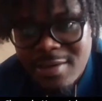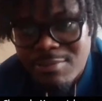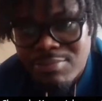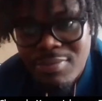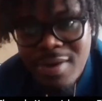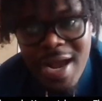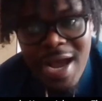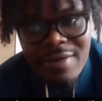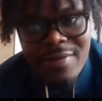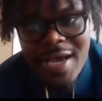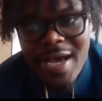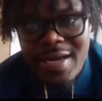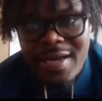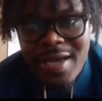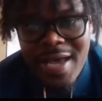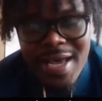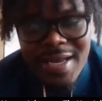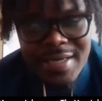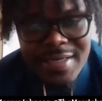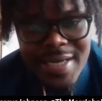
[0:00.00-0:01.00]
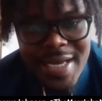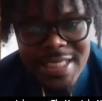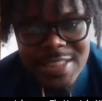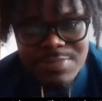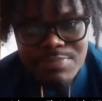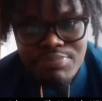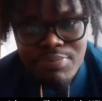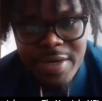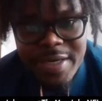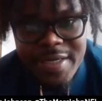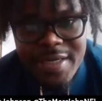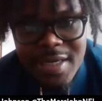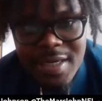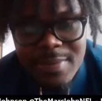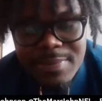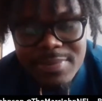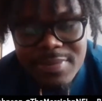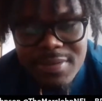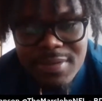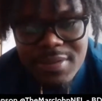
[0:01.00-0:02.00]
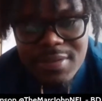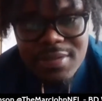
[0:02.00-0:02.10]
Brown had a nice breakup